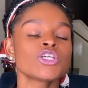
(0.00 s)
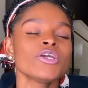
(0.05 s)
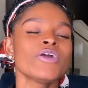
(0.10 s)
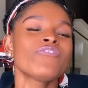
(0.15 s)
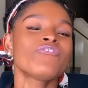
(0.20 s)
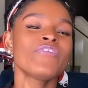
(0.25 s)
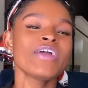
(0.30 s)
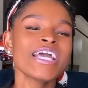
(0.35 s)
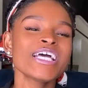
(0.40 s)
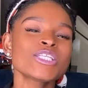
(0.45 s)
so your
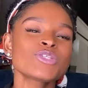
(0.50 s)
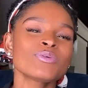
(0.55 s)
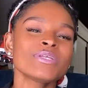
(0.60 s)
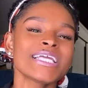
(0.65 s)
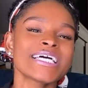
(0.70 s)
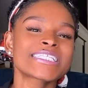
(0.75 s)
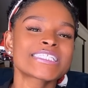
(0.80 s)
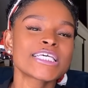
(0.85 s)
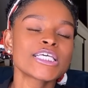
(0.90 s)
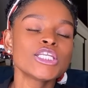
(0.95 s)
fans would
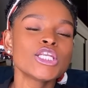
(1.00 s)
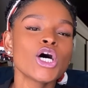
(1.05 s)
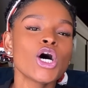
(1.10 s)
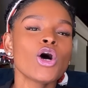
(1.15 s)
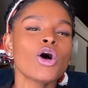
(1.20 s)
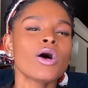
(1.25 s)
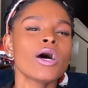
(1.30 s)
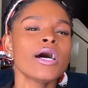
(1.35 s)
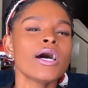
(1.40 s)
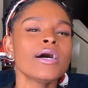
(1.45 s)
like to
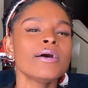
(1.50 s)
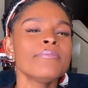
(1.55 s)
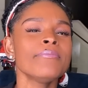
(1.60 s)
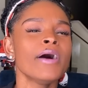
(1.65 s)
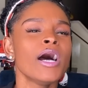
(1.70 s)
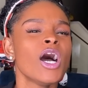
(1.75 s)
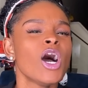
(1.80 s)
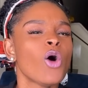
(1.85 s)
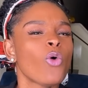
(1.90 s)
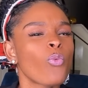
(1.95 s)
know, um,
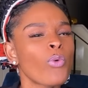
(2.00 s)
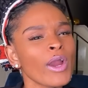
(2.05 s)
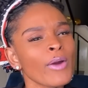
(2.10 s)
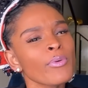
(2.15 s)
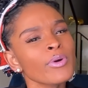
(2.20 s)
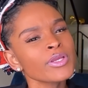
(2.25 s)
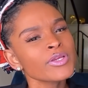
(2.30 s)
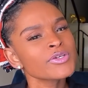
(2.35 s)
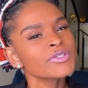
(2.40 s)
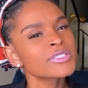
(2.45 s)
where
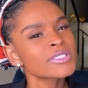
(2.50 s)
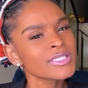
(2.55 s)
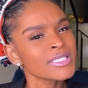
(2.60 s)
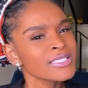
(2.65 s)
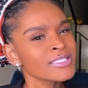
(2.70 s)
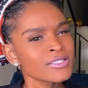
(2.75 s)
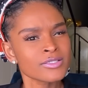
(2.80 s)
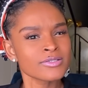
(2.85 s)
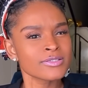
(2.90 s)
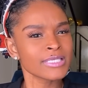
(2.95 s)
were your
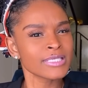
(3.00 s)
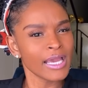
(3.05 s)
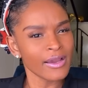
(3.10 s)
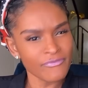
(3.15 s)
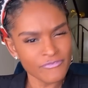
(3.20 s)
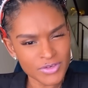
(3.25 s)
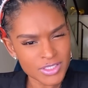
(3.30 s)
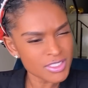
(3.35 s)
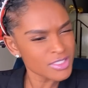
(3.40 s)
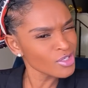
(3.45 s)
sisters
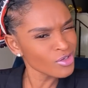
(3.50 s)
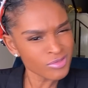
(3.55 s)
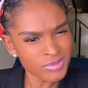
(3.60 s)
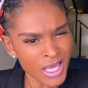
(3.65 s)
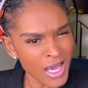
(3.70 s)
at for so